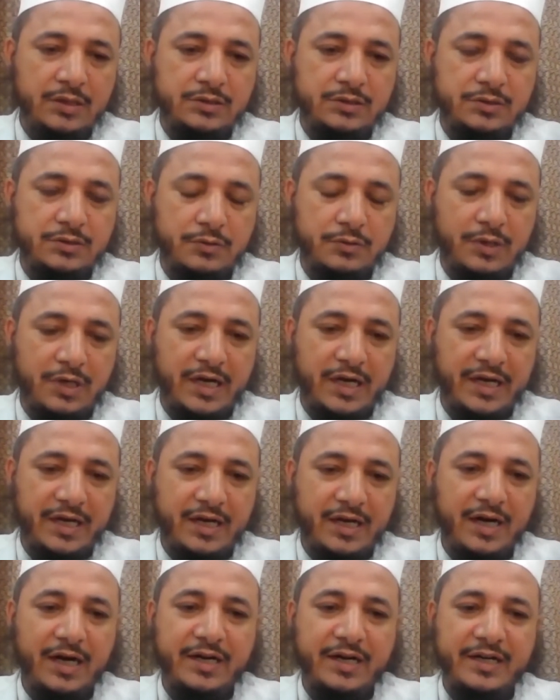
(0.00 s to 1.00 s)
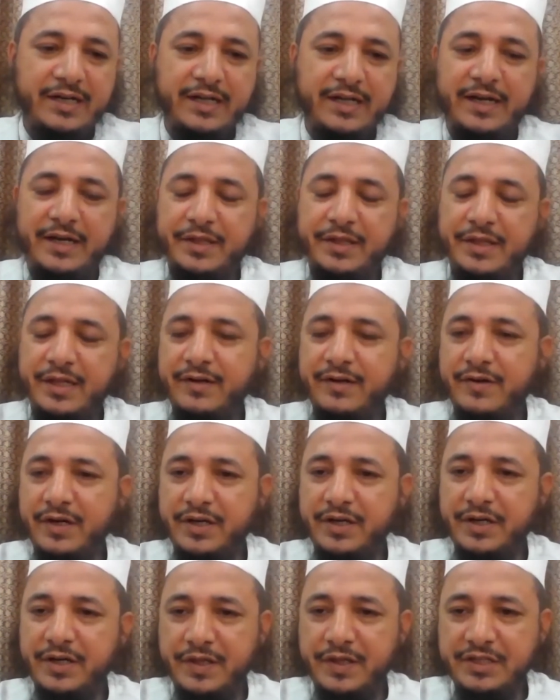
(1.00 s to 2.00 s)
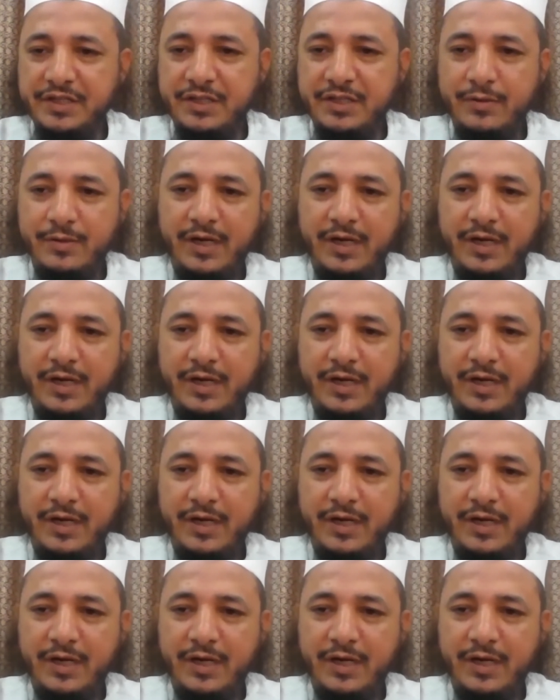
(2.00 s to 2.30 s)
So I call it an eccentric decision,